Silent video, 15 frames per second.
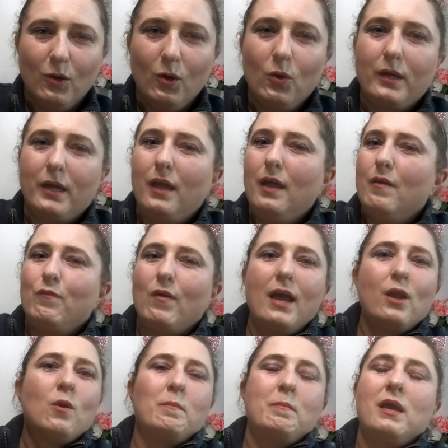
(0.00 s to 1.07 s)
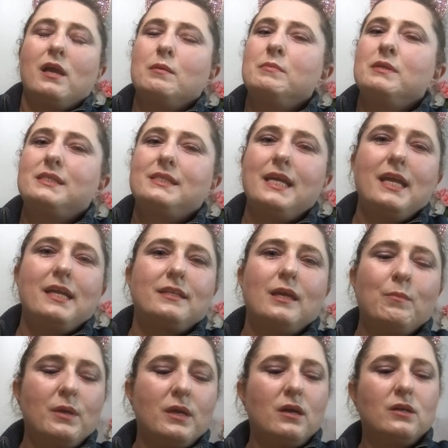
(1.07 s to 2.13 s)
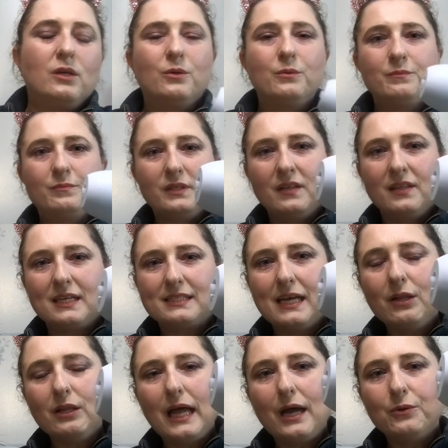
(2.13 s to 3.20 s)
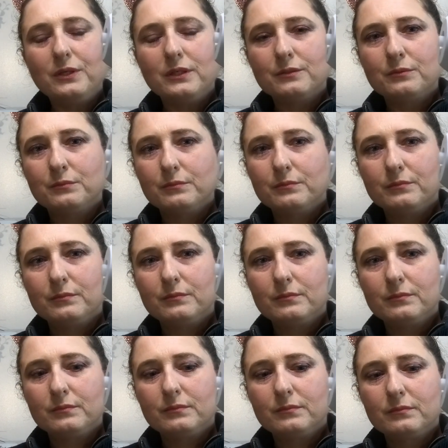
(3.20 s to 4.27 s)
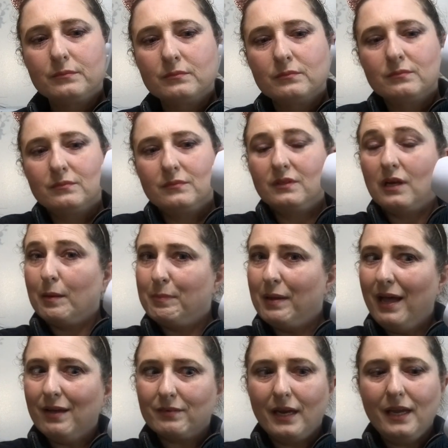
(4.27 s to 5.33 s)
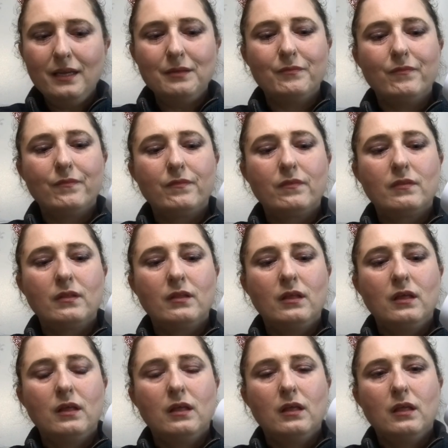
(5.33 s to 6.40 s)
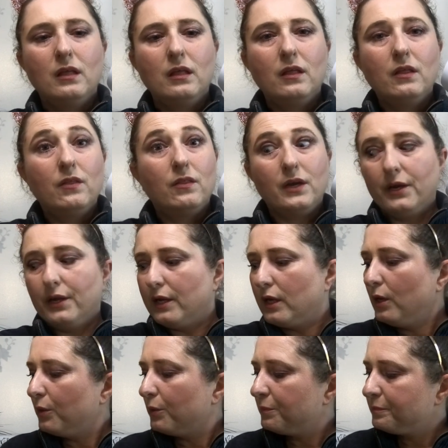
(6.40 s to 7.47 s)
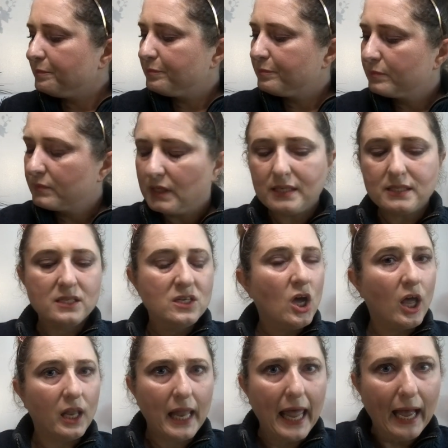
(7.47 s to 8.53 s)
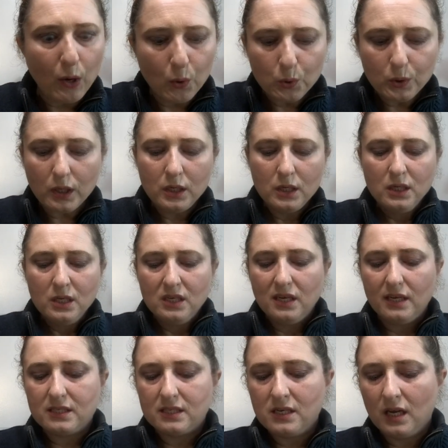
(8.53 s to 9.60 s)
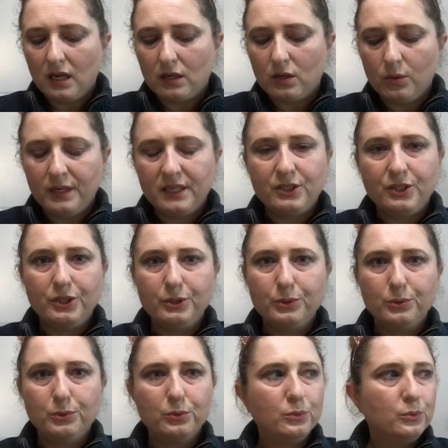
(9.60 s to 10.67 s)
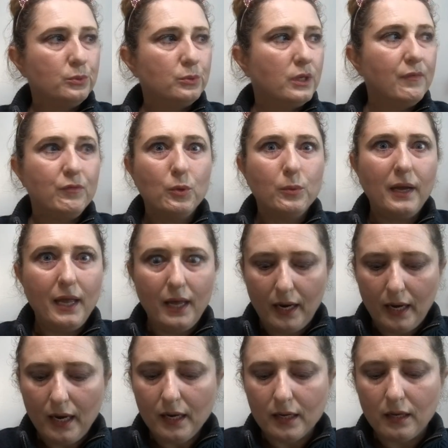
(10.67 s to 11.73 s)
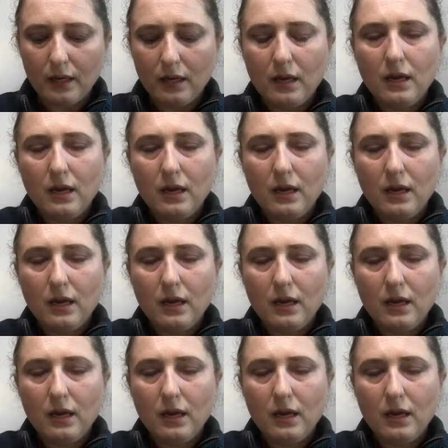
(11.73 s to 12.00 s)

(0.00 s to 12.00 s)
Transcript: Okay, if I don't make a mistake, then we all know. And that's how loud. Not bad, right? There you go. It's not loud. It's not going to give you a headache.